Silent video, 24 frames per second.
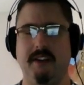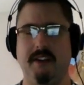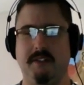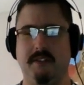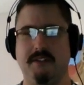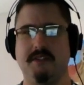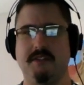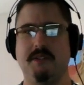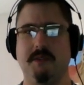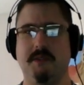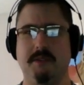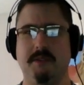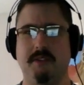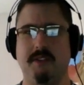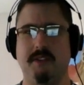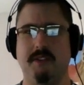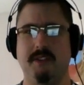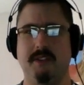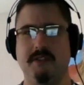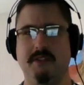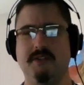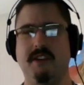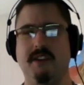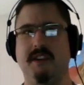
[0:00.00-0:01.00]
It's cooler
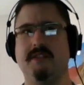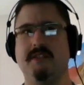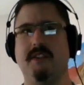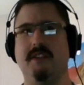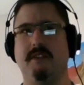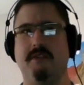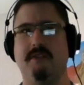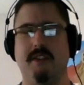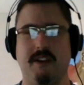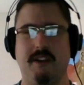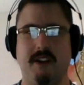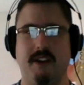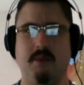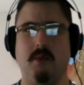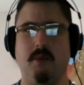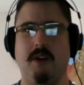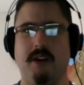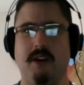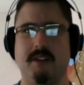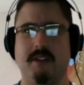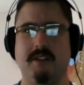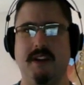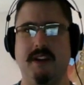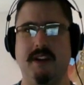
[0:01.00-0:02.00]
in the shade, so I figured I'd
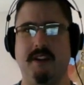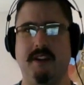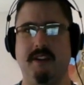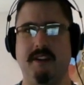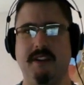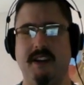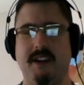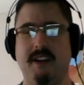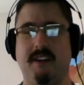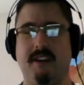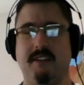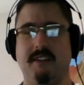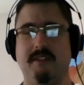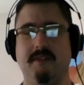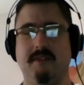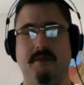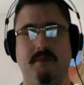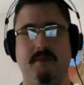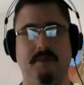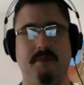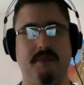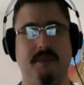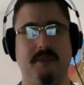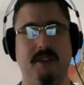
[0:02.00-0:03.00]
walk downtown.